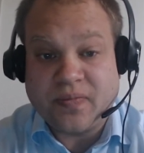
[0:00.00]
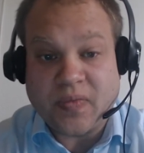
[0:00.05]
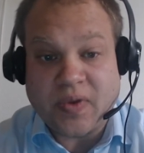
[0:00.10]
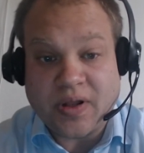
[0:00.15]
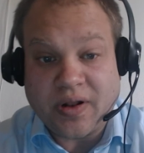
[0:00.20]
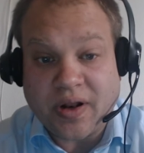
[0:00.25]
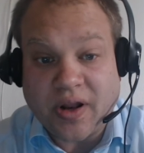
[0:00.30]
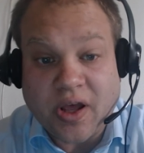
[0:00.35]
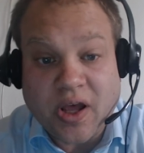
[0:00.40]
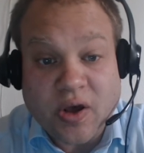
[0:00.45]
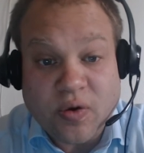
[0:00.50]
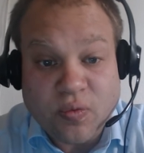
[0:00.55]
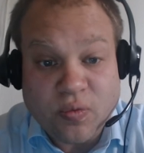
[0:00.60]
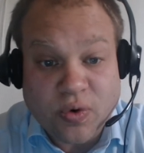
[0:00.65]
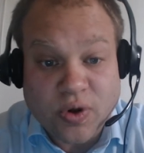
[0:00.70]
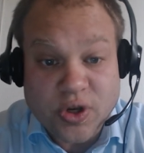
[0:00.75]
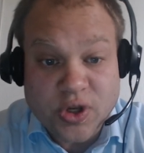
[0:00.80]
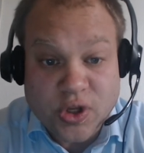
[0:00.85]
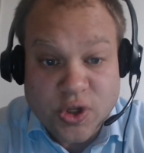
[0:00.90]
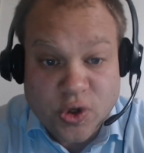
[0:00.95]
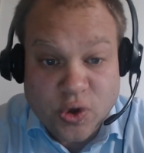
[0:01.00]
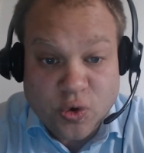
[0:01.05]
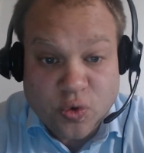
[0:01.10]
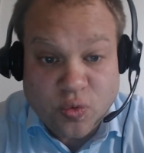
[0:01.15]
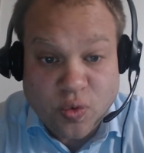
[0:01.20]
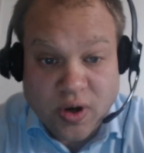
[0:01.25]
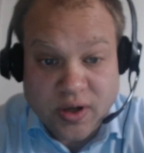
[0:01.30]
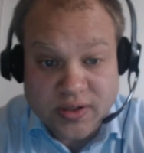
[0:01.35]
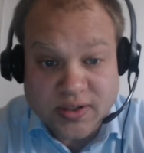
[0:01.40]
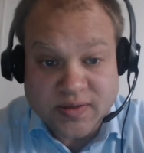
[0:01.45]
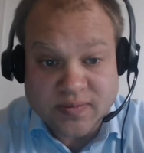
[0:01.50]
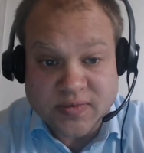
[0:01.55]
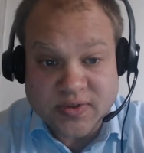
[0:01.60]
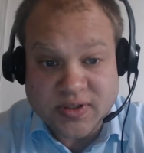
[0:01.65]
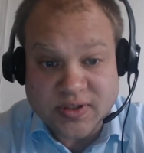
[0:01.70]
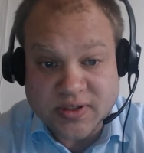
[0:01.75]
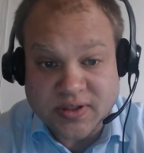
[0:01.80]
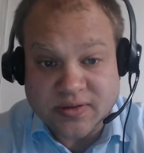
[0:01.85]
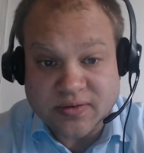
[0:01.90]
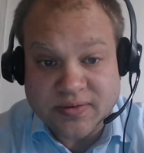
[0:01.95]
not what you want them to
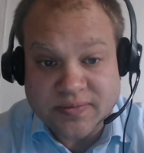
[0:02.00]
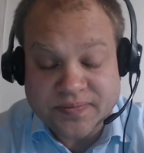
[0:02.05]
do.